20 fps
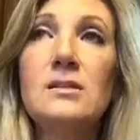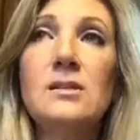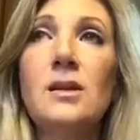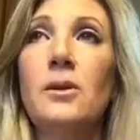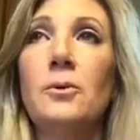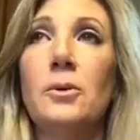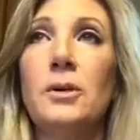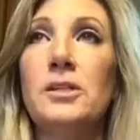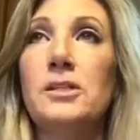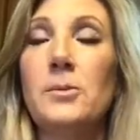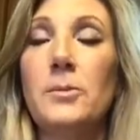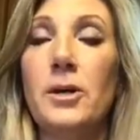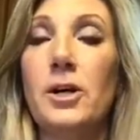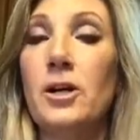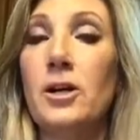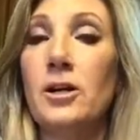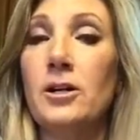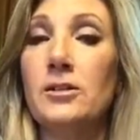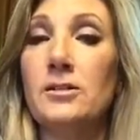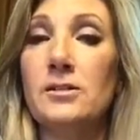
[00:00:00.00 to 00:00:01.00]
So I went to
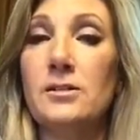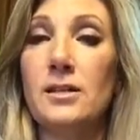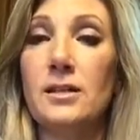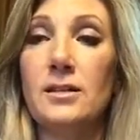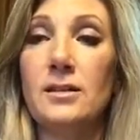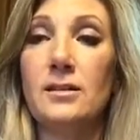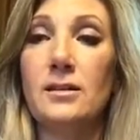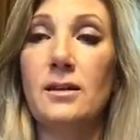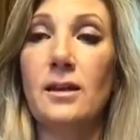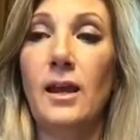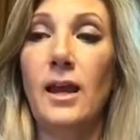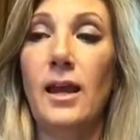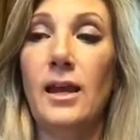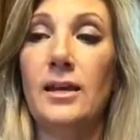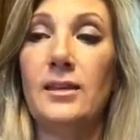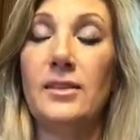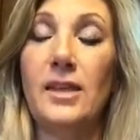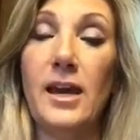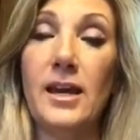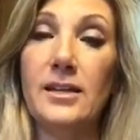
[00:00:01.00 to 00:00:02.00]
Barnes and
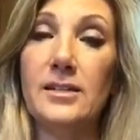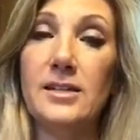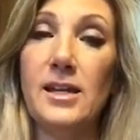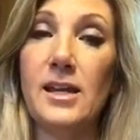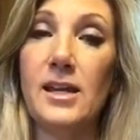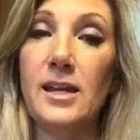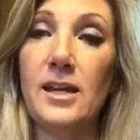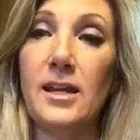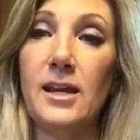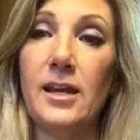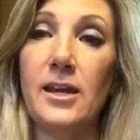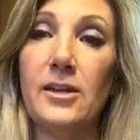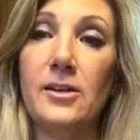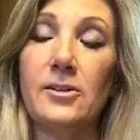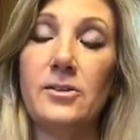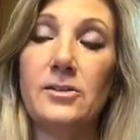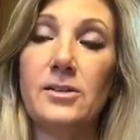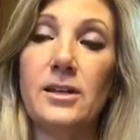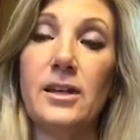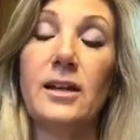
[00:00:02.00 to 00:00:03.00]
had that taken
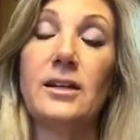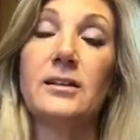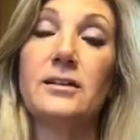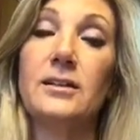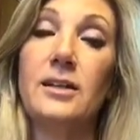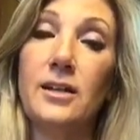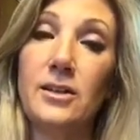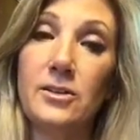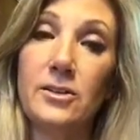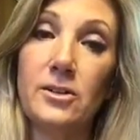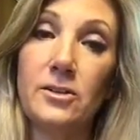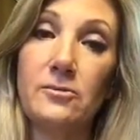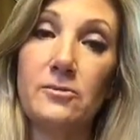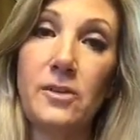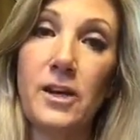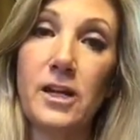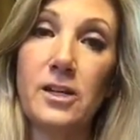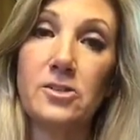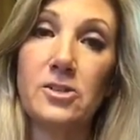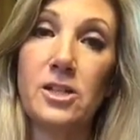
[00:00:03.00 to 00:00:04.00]
out, got another
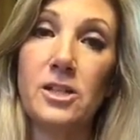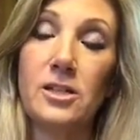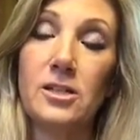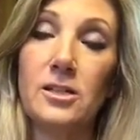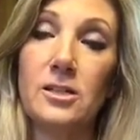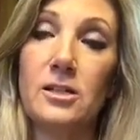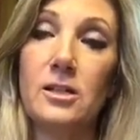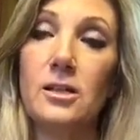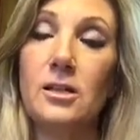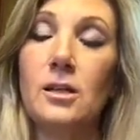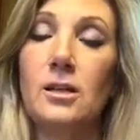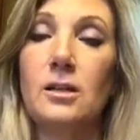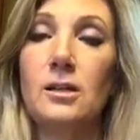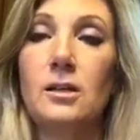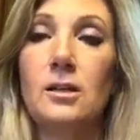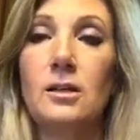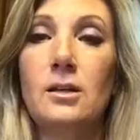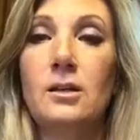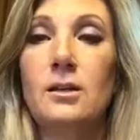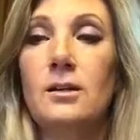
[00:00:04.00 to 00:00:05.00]
infection,
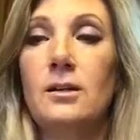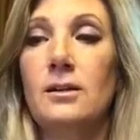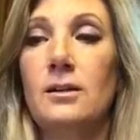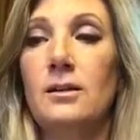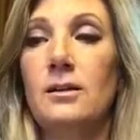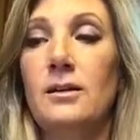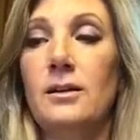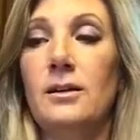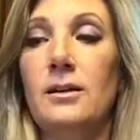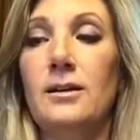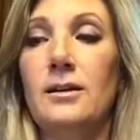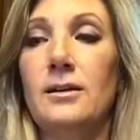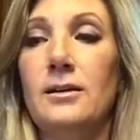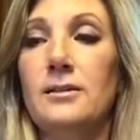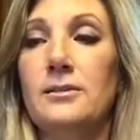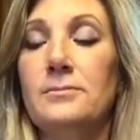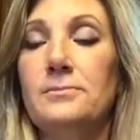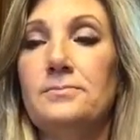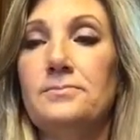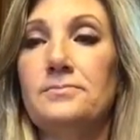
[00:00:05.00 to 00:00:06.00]

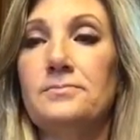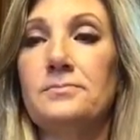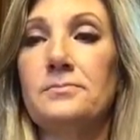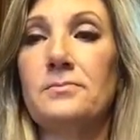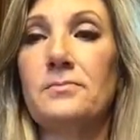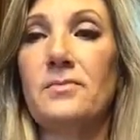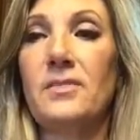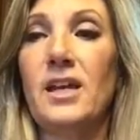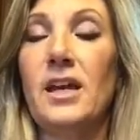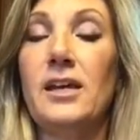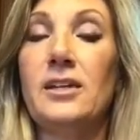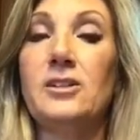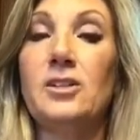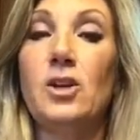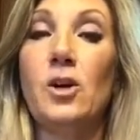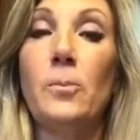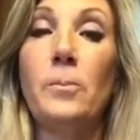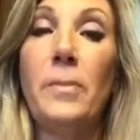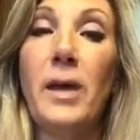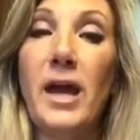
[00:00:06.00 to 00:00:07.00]
had to
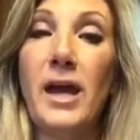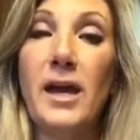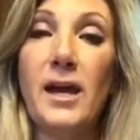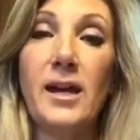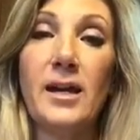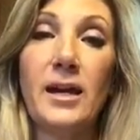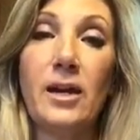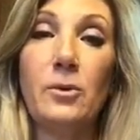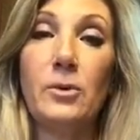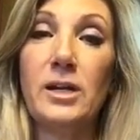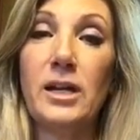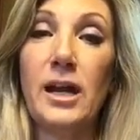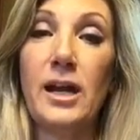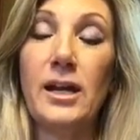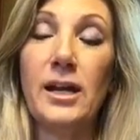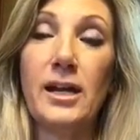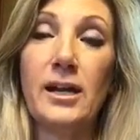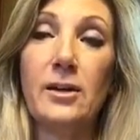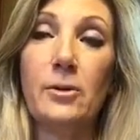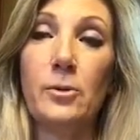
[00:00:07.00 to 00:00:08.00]
go back.
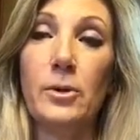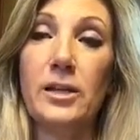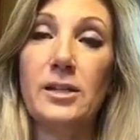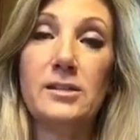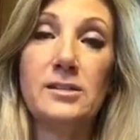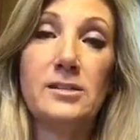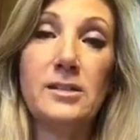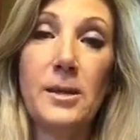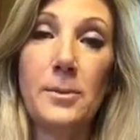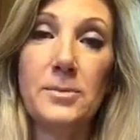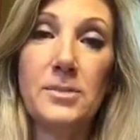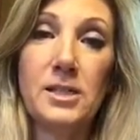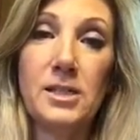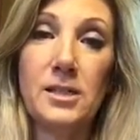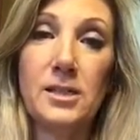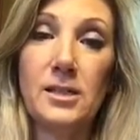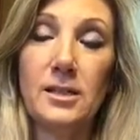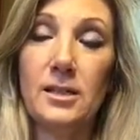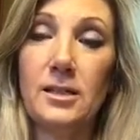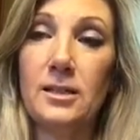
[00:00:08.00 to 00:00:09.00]
Went
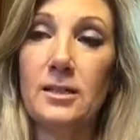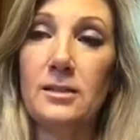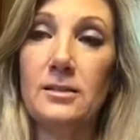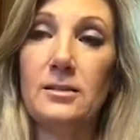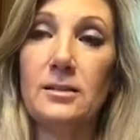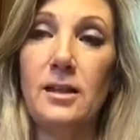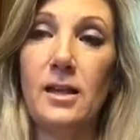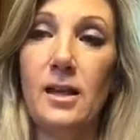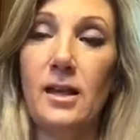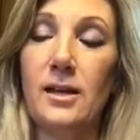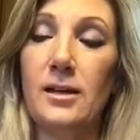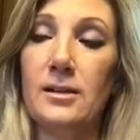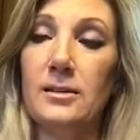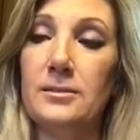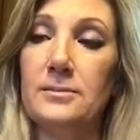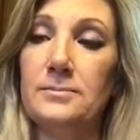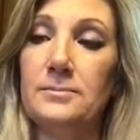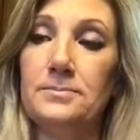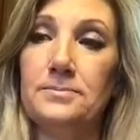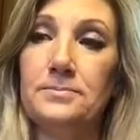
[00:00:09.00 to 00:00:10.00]
septic.
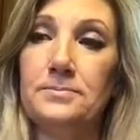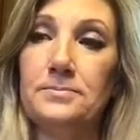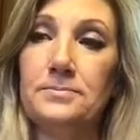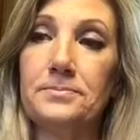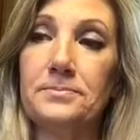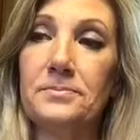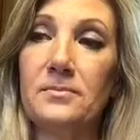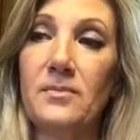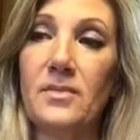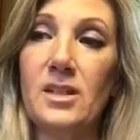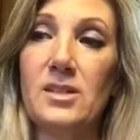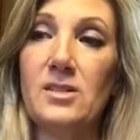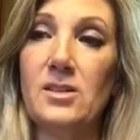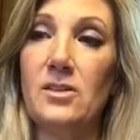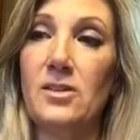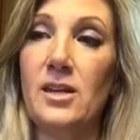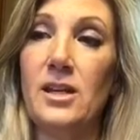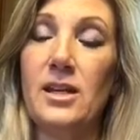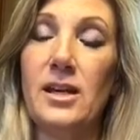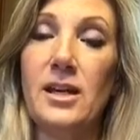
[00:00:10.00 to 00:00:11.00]
So
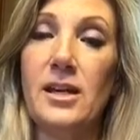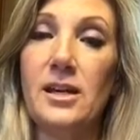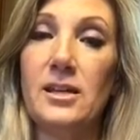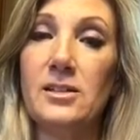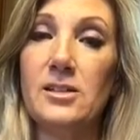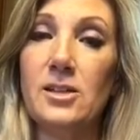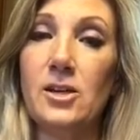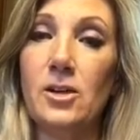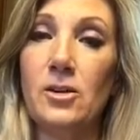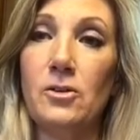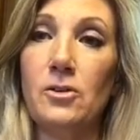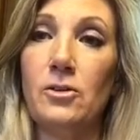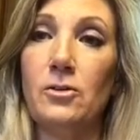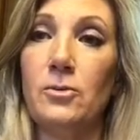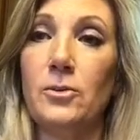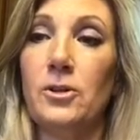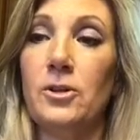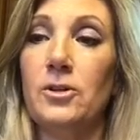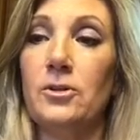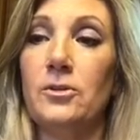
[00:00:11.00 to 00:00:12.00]
then I had to go
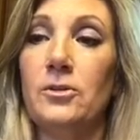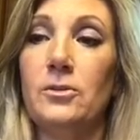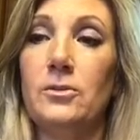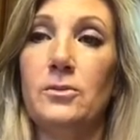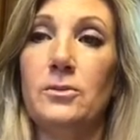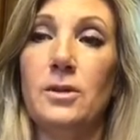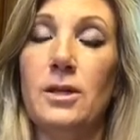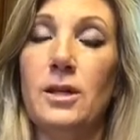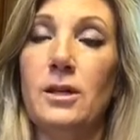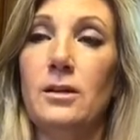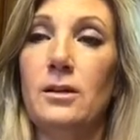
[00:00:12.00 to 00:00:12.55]
through,